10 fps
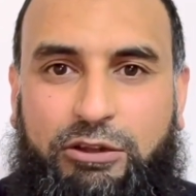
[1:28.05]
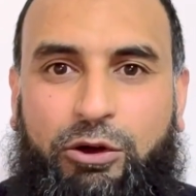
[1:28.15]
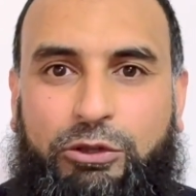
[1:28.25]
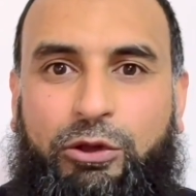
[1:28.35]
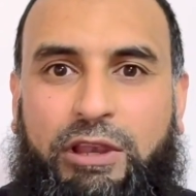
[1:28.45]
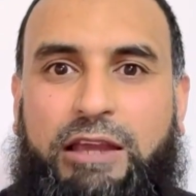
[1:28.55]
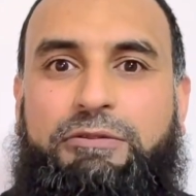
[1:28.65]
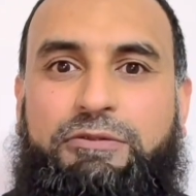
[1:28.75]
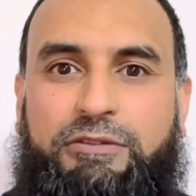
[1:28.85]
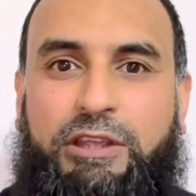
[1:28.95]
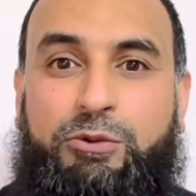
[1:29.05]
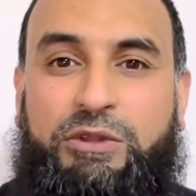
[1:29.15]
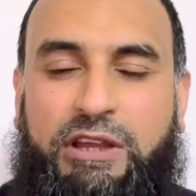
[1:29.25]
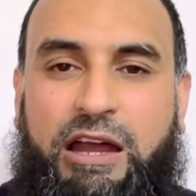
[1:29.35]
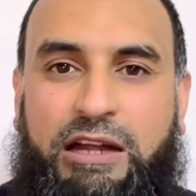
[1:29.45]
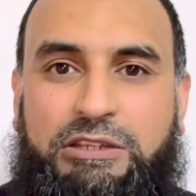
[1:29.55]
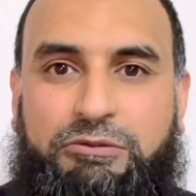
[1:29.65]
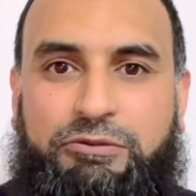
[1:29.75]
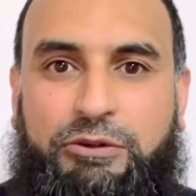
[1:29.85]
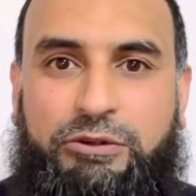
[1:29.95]
all your life, that you were the guardian
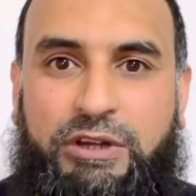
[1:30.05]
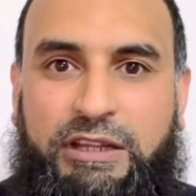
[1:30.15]
for,